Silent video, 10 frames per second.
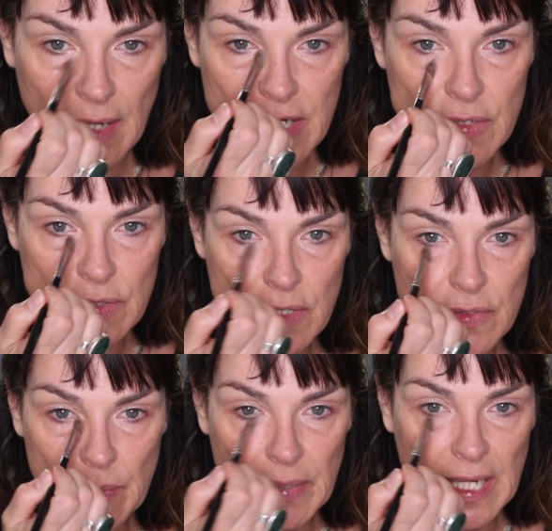I used to
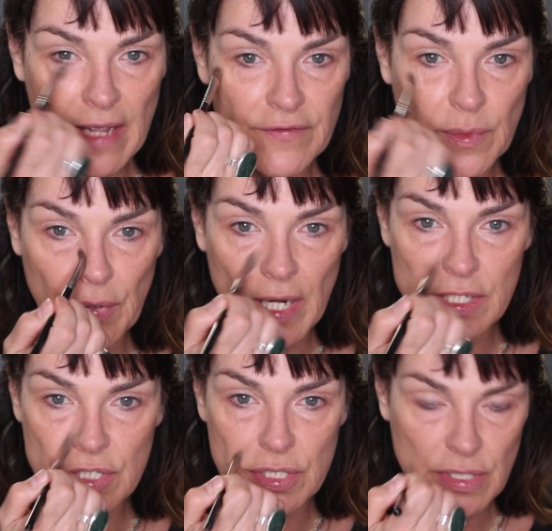use a big heavy
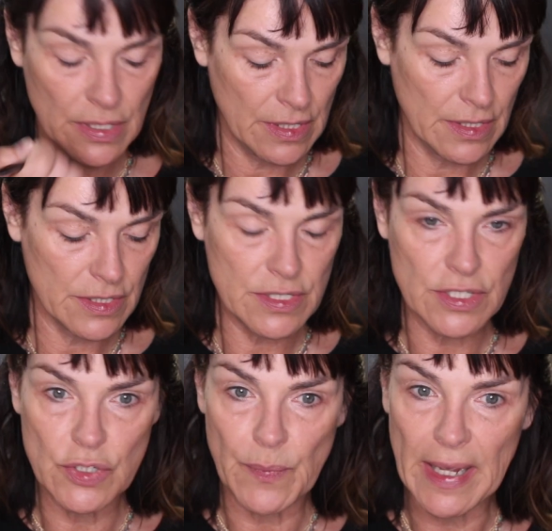brush
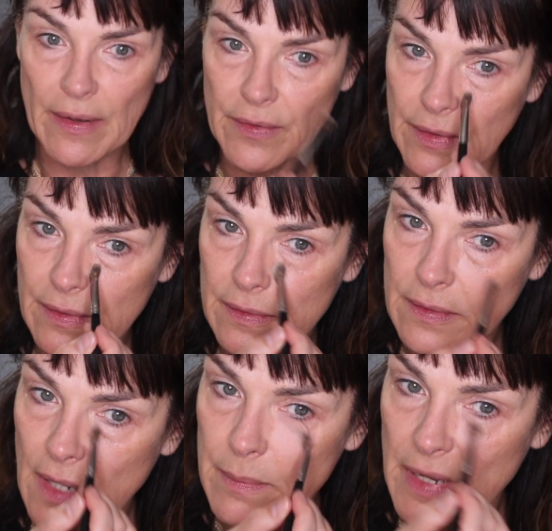to do powder
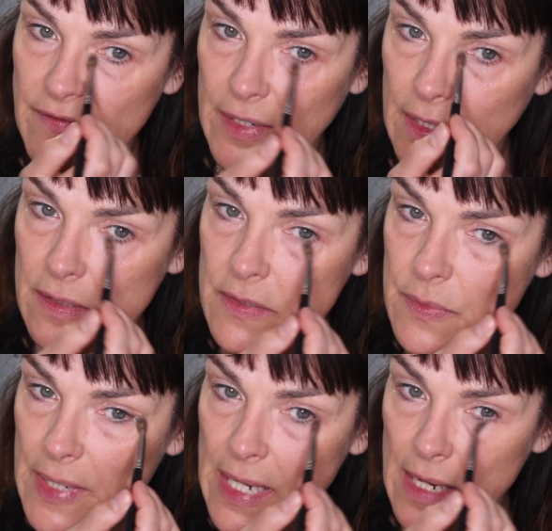on my
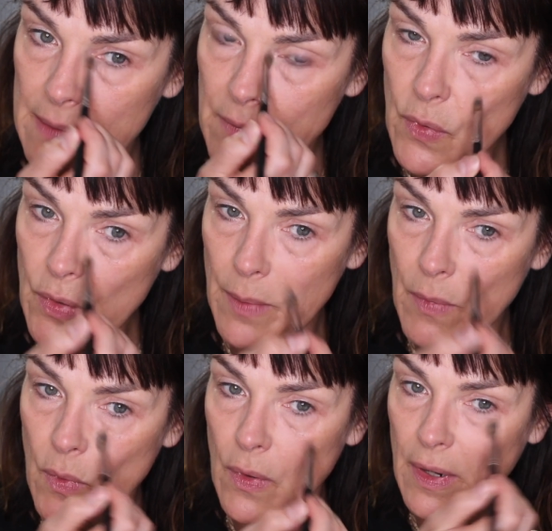videos, but I'm more and
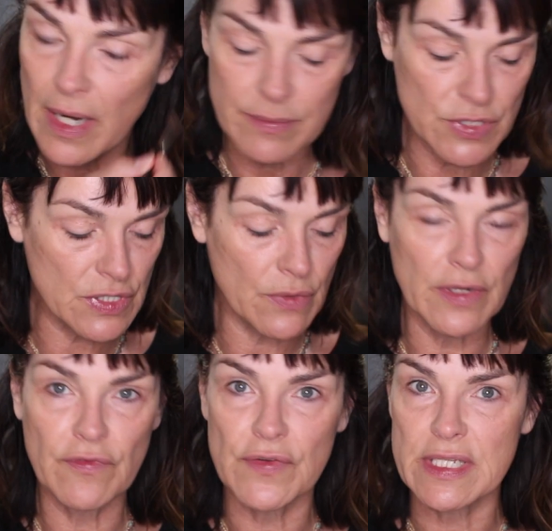more, I'm just
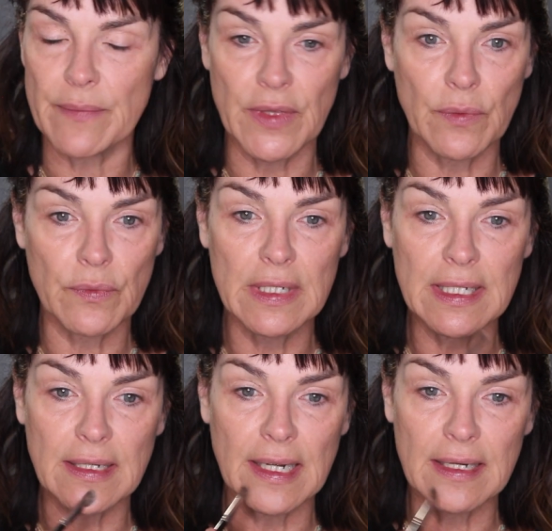going for something
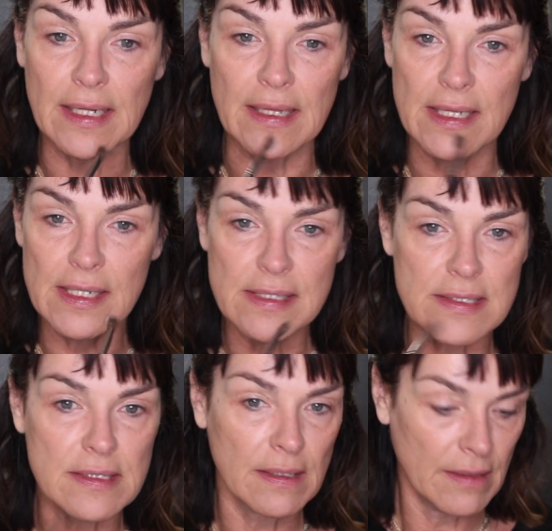really light like
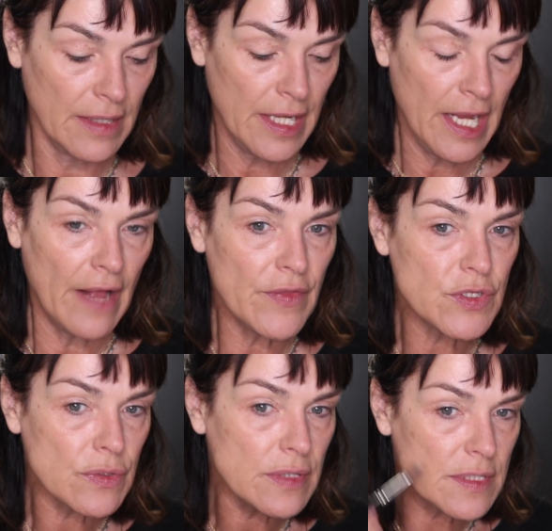this. And the
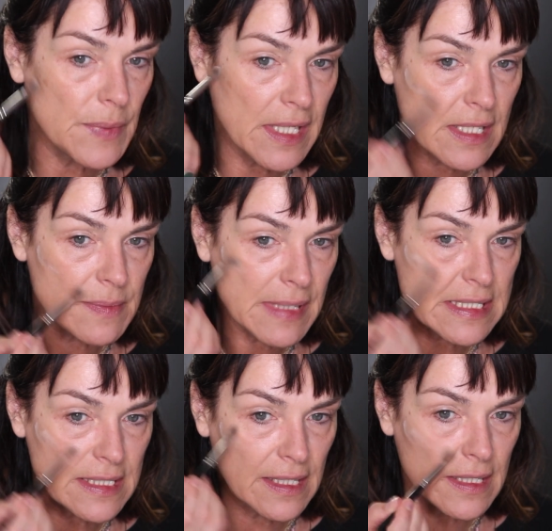truth is, because my
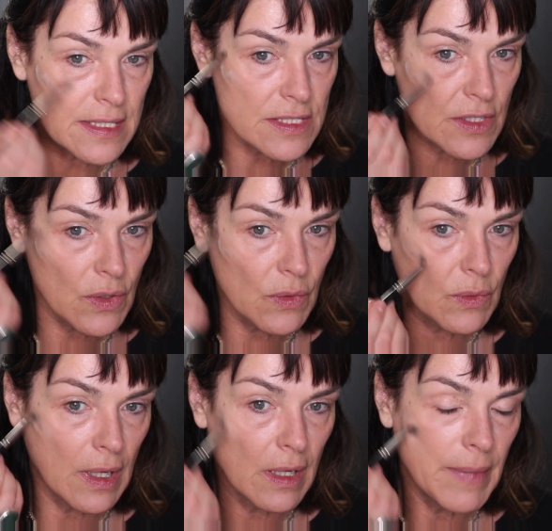skin is
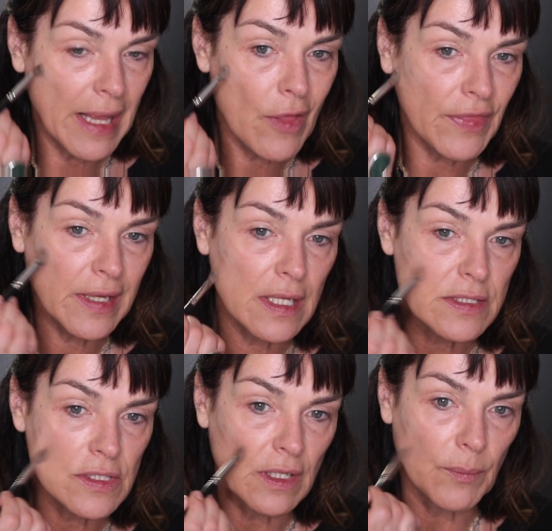so um, healthy,
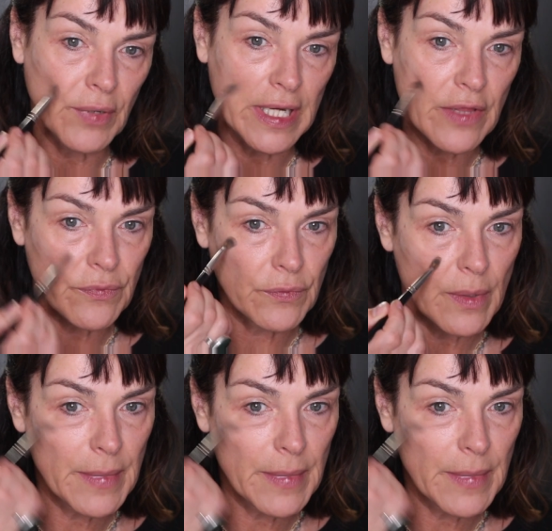it's going to break through.